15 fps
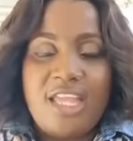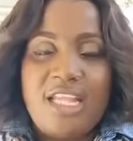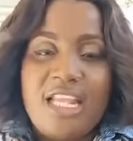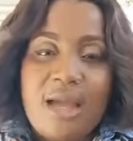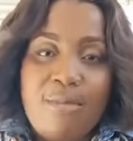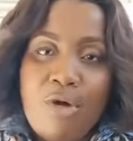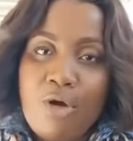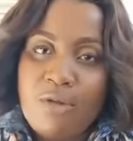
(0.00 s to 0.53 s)

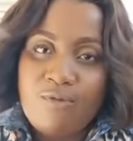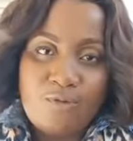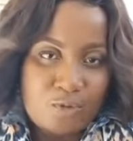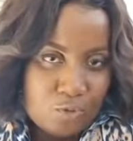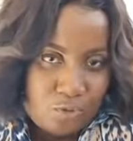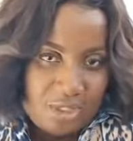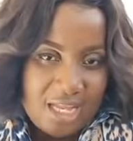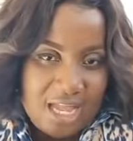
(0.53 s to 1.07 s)
In a mountain
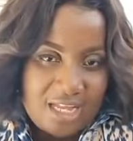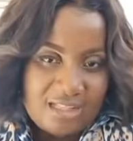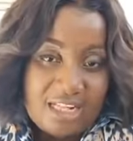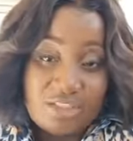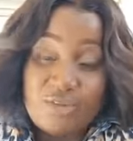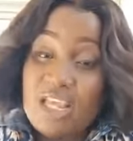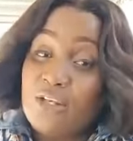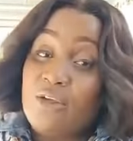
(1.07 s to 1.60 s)
view, yeah.
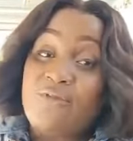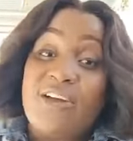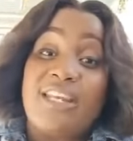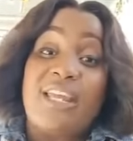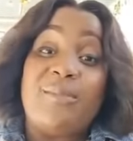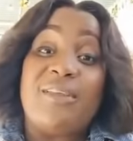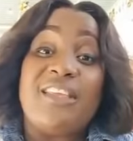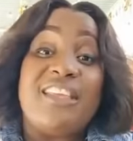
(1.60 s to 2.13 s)
That's why enough
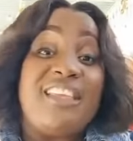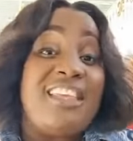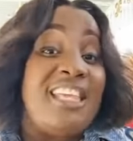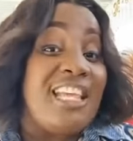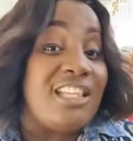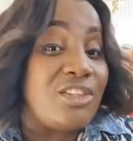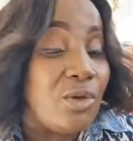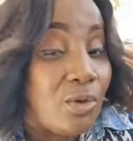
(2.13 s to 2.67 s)
of them
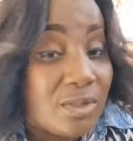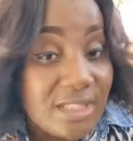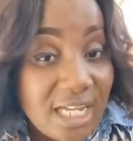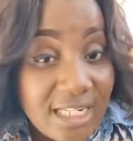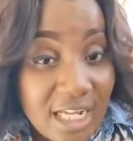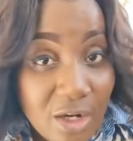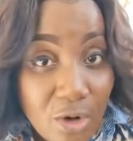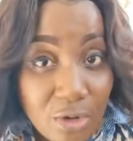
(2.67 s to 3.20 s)
eat out
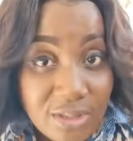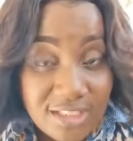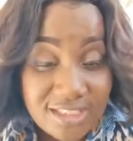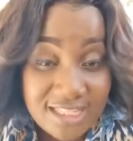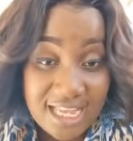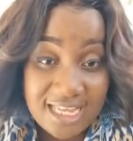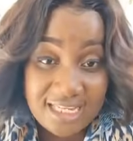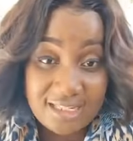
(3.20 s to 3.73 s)
than a God
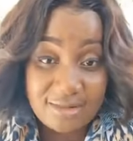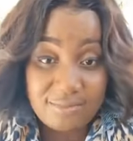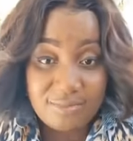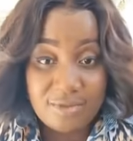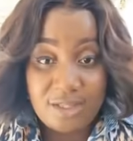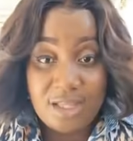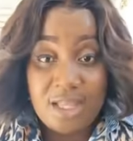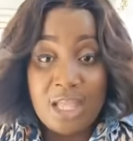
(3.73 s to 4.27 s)
side.
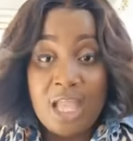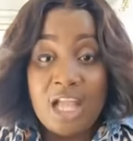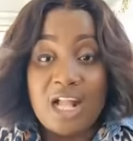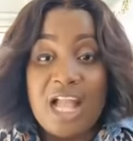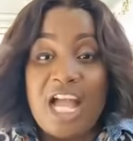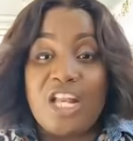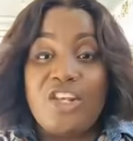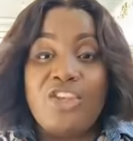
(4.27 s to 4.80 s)

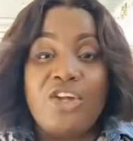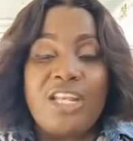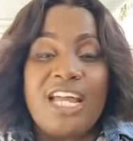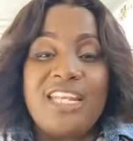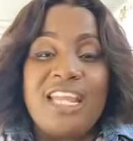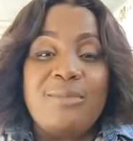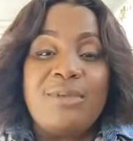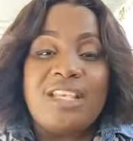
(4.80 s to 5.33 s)
Cause none
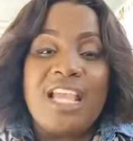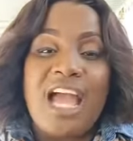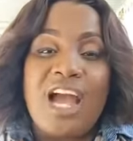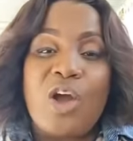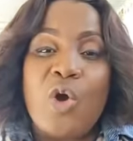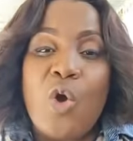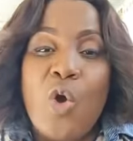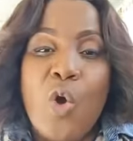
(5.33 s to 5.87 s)
of them
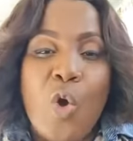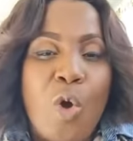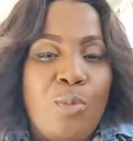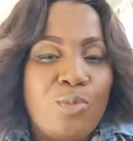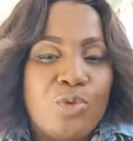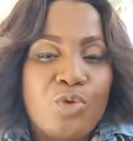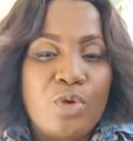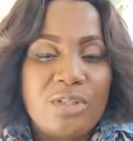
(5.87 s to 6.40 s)
can
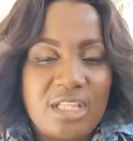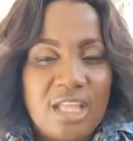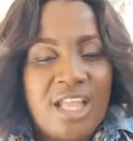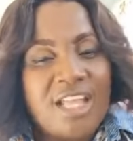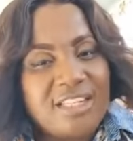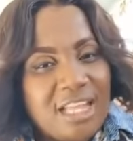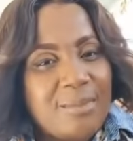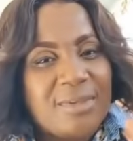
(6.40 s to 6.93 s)
come to
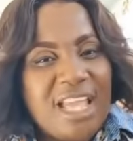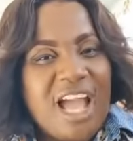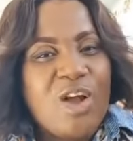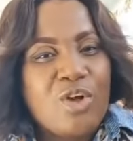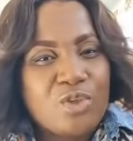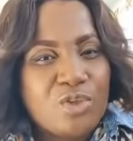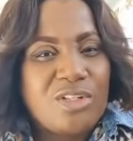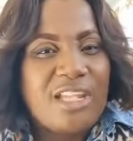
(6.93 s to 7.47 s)
them
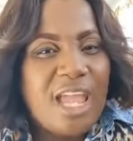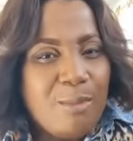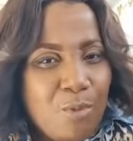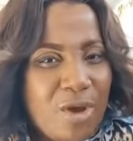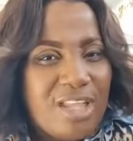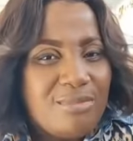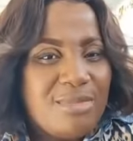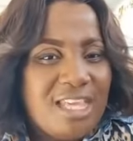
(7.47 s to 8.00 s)
can go to
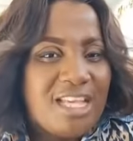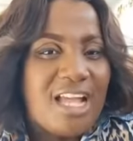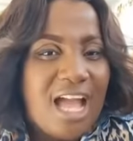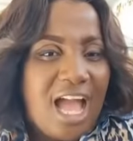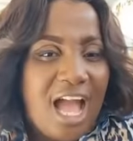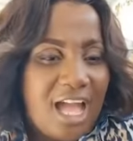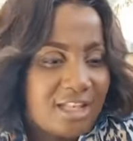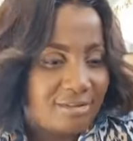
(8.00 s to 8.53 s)
them when me
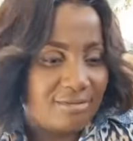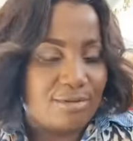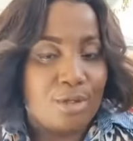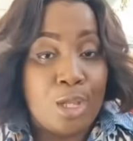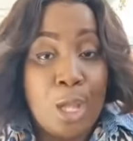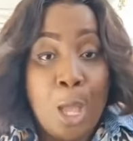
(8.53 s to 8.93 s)
gone.